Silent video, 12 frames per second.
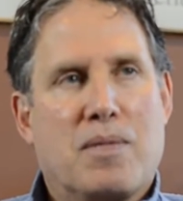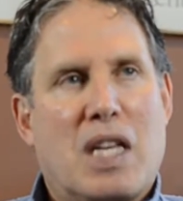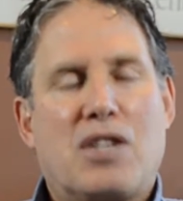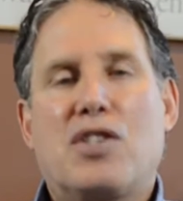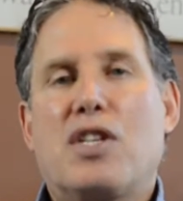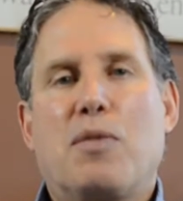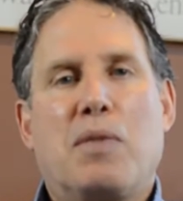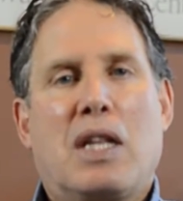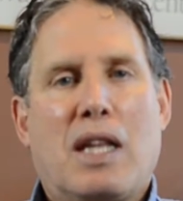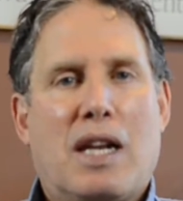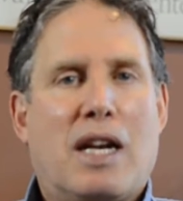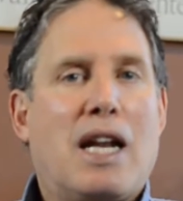
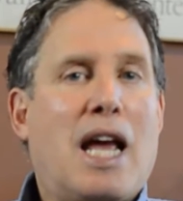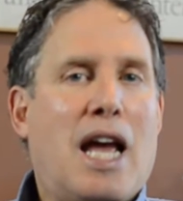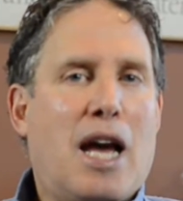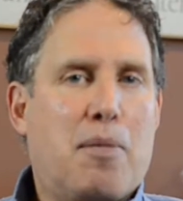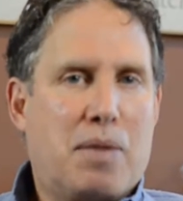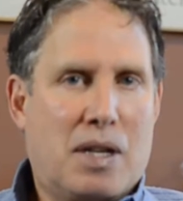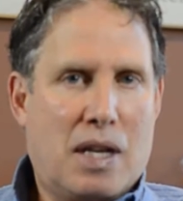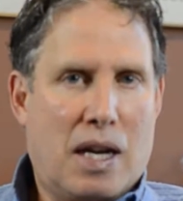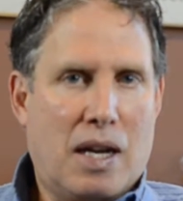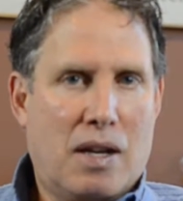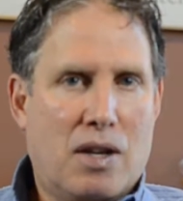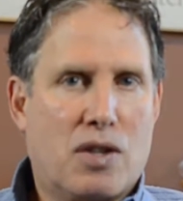stimulate an
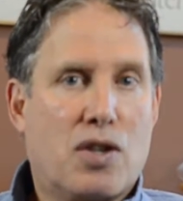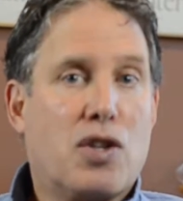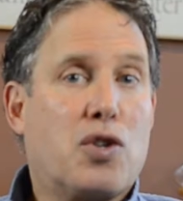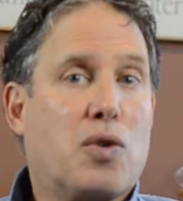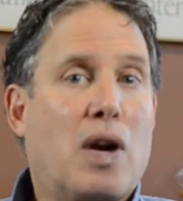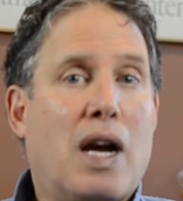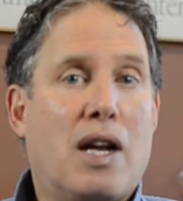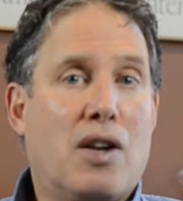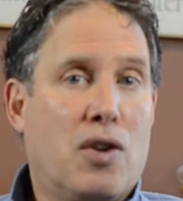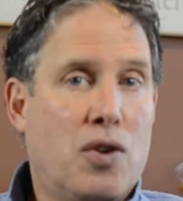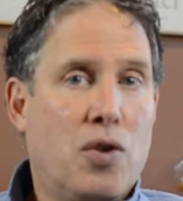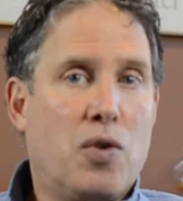appetite to try
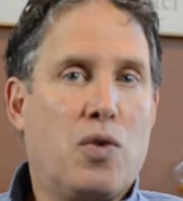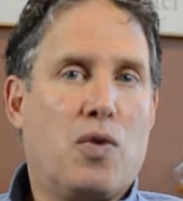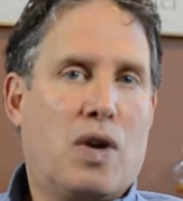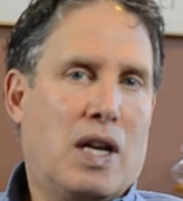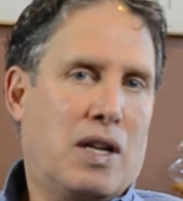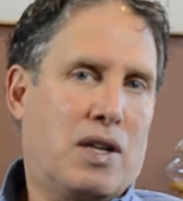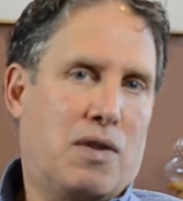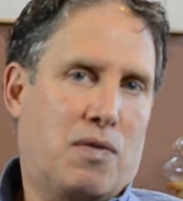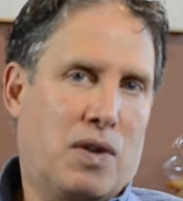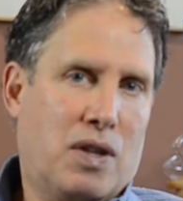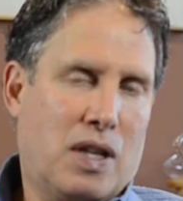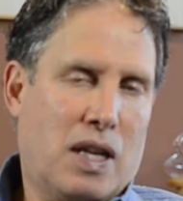new and
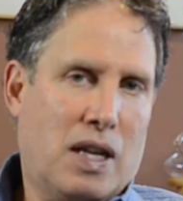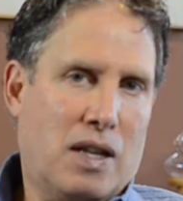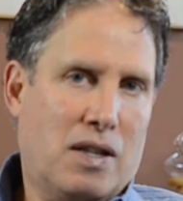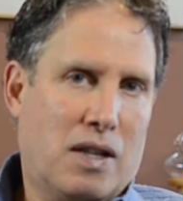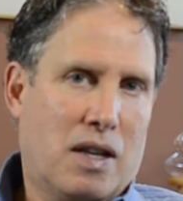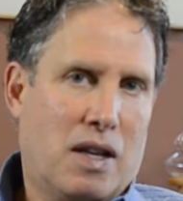different things.